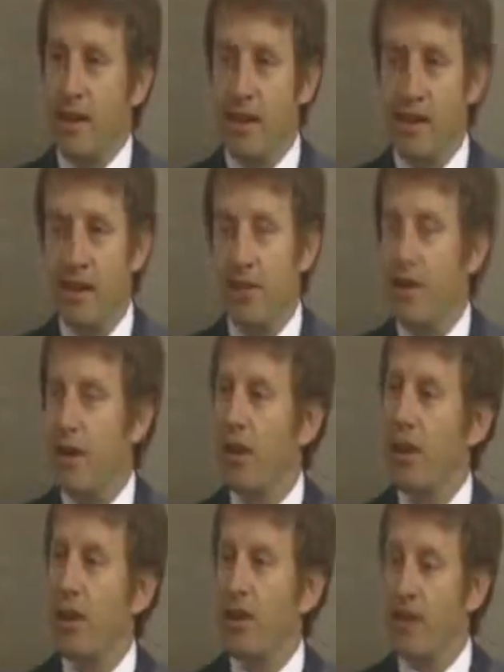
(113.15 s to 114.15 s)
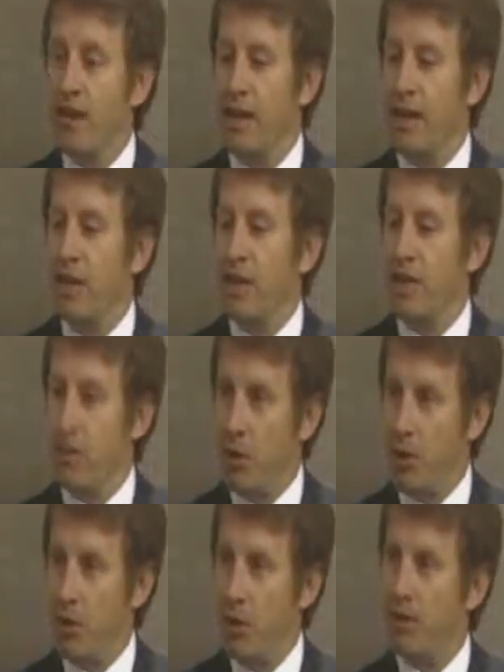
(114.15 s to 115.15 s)
In the hit you saw there, the
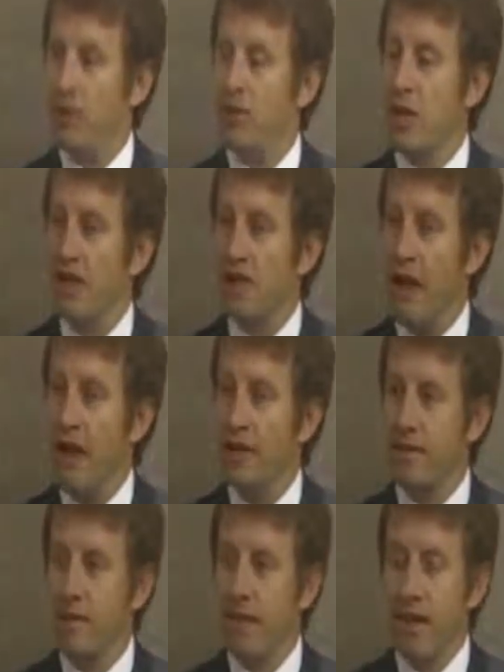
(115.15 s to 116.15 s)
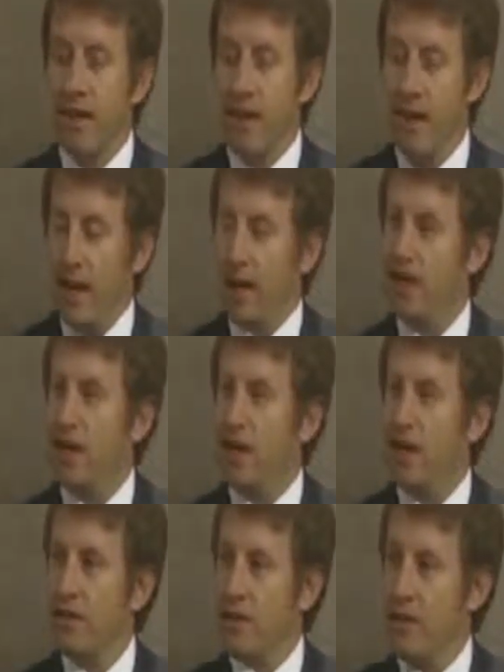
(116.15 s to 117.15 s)
football player Deshaun Jackson, he actually
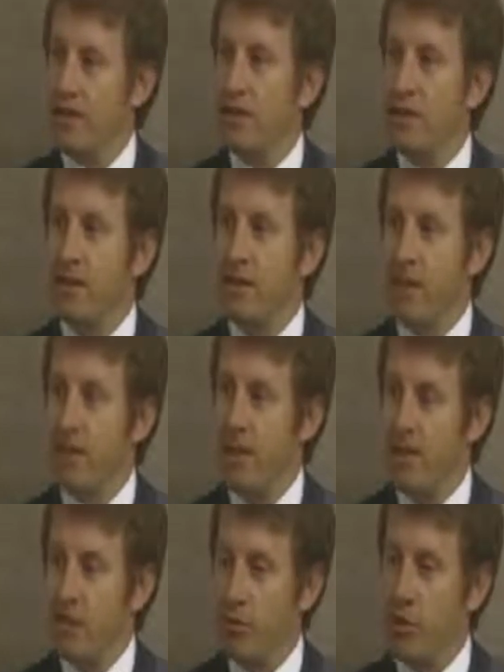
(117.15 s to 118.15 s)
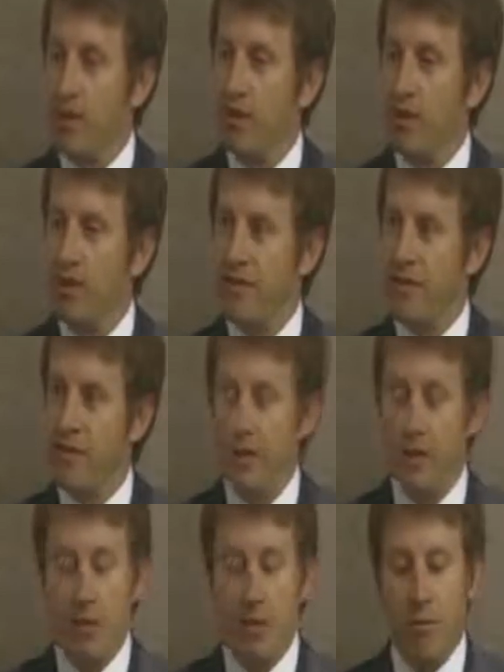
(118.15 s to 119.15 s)
lost consciousness for several minutes on the
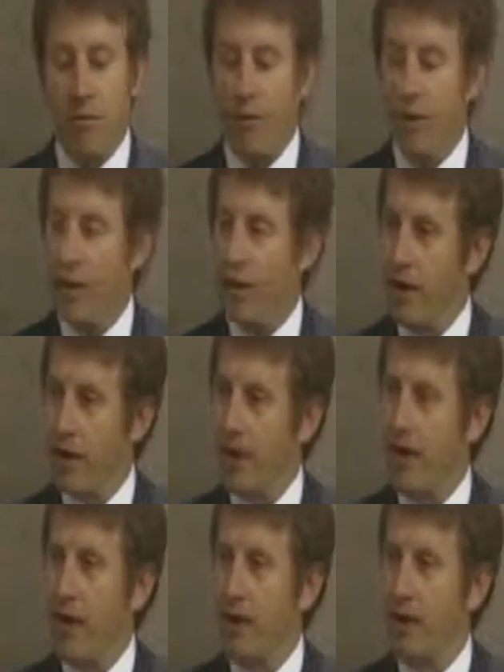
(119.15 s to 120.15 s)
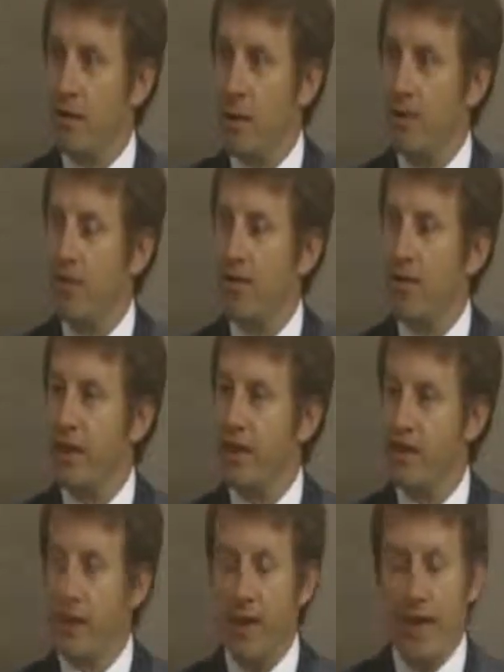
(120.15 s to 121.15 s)
field before they were able to get him off the
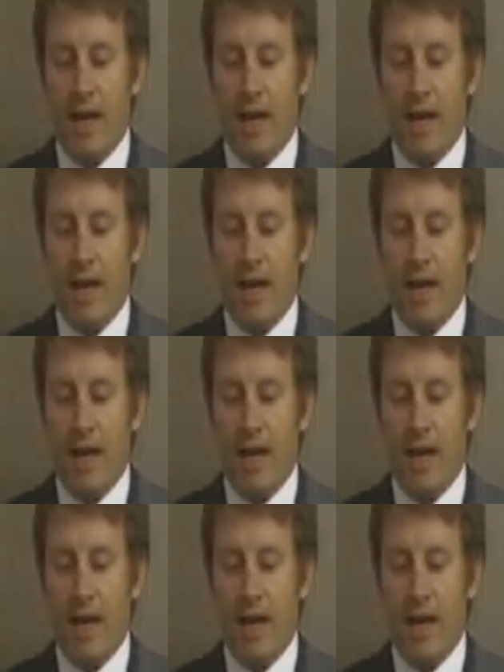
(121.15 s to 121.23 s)
field.